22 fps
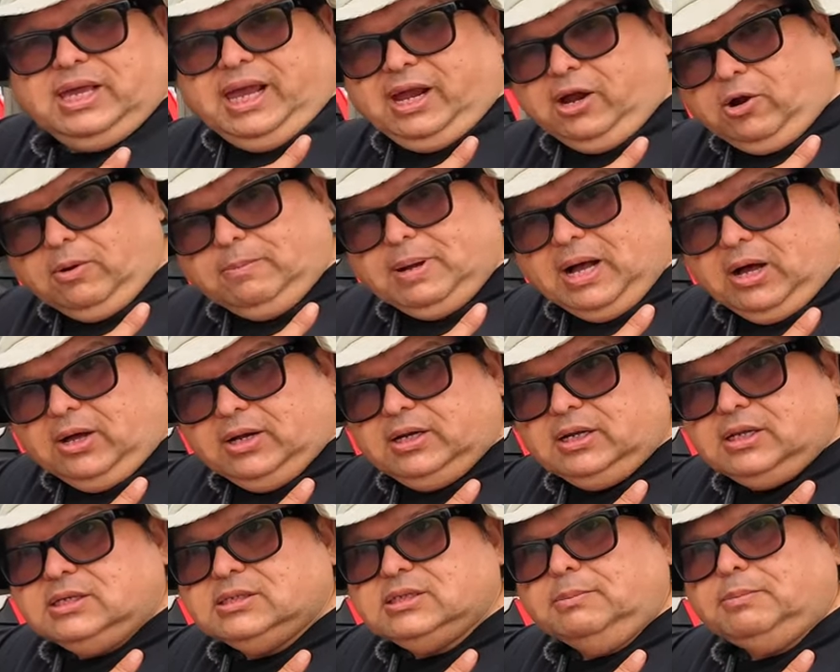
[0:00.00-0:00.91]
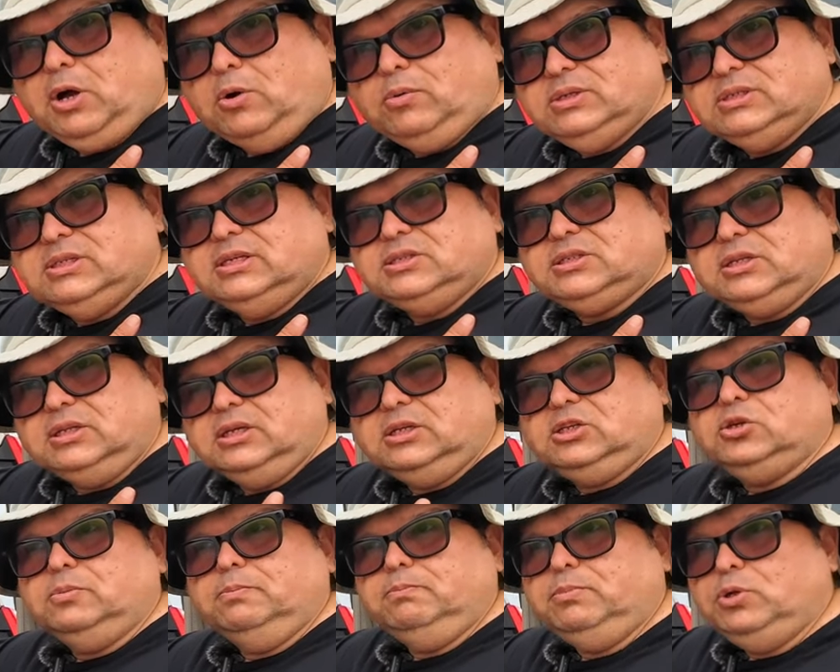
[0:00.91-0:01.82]
care about it because I'm always
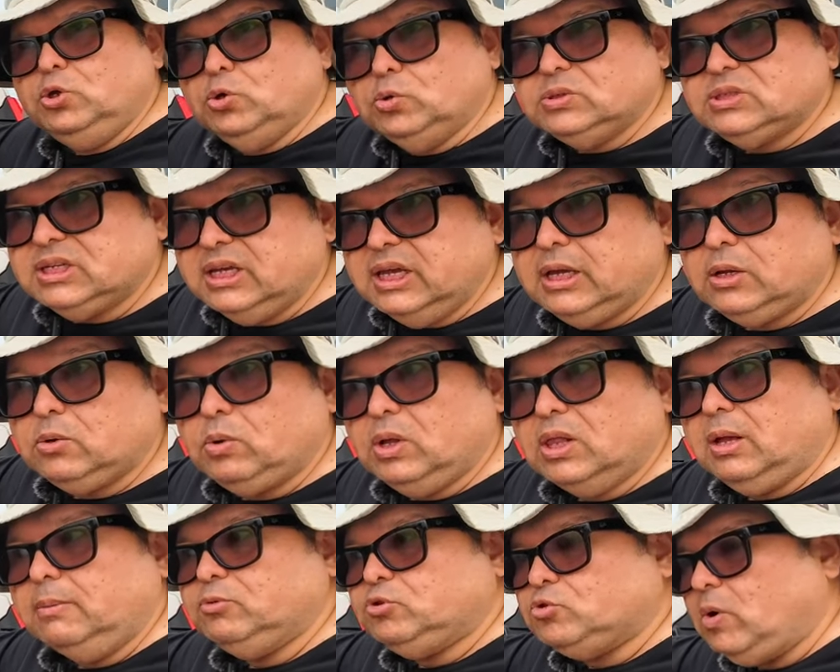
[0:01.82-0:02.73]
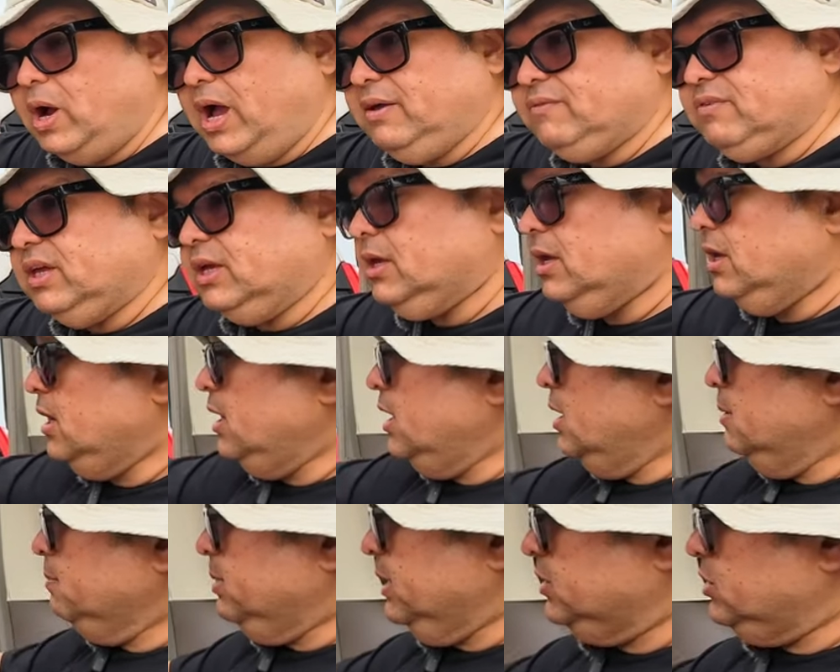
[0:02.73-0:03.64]
listening to music while I'm driving,
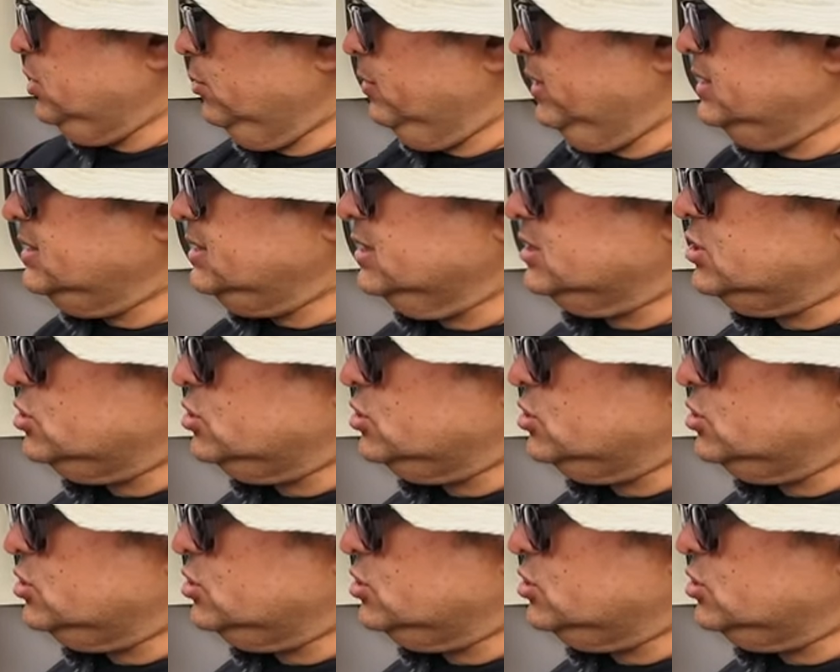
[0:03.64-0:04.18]
but there is a